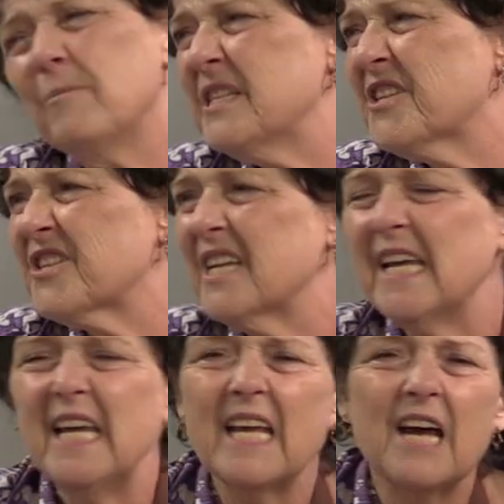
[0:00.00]
been
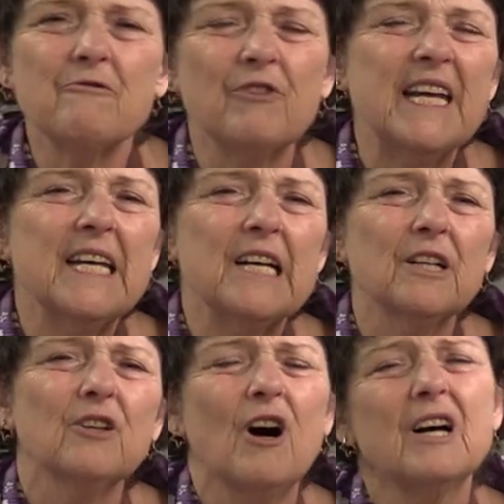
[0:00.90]
singing and reading
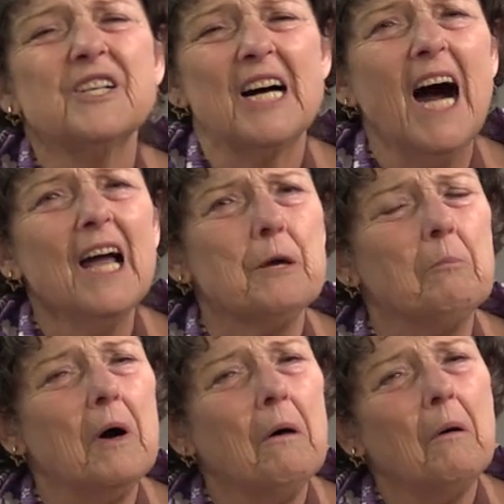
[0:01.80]
a long time.